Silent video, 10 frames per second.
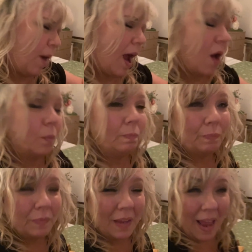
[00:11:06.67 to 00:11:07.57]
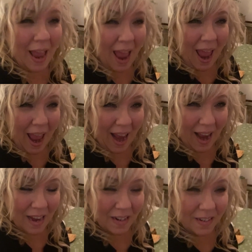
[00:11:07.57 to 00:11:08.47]
Brown.
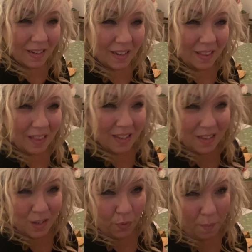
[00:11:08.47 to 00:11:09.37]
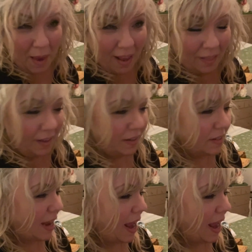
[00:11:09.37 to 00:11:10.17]
And this is from England,